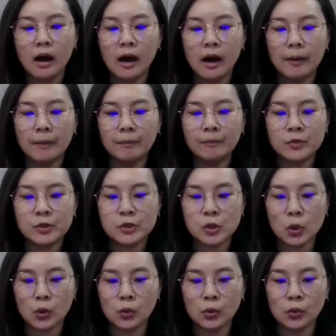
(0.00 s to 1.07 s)

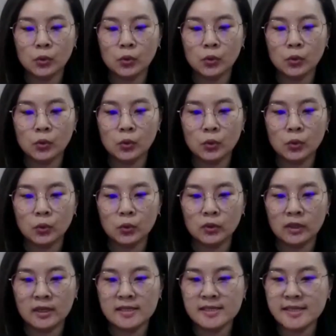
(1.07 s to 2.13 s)
So
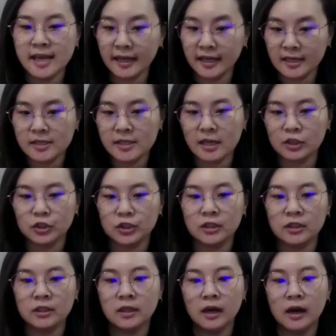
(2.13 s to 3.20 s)
the second
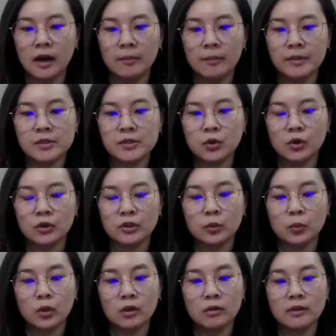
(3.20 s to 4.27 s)
section is called
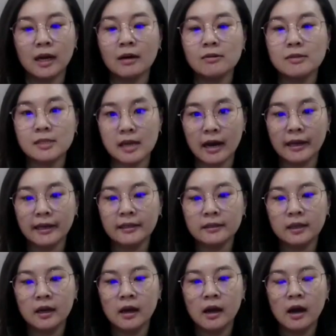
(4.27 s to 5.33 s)
The World
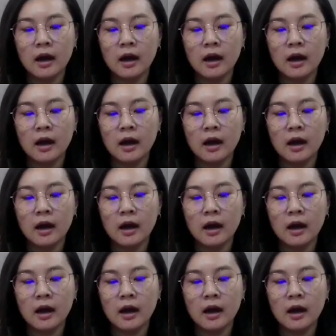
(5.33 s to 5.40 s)
Outside.